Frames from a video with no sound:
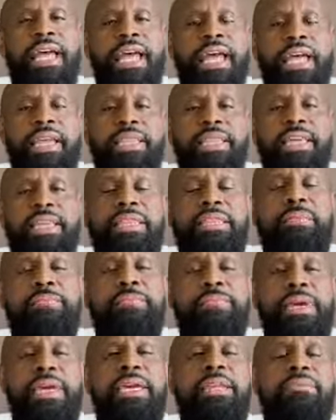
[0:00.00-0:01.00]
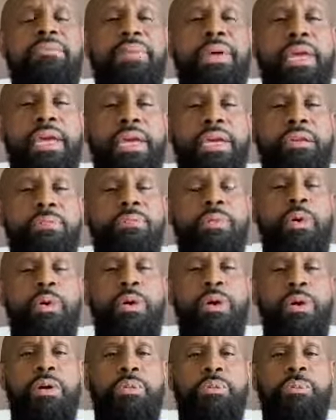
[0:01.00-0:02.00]
and then the meat being
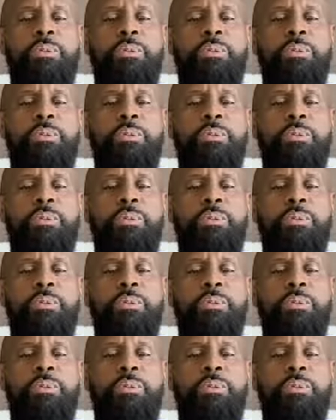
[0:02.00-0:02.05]
more,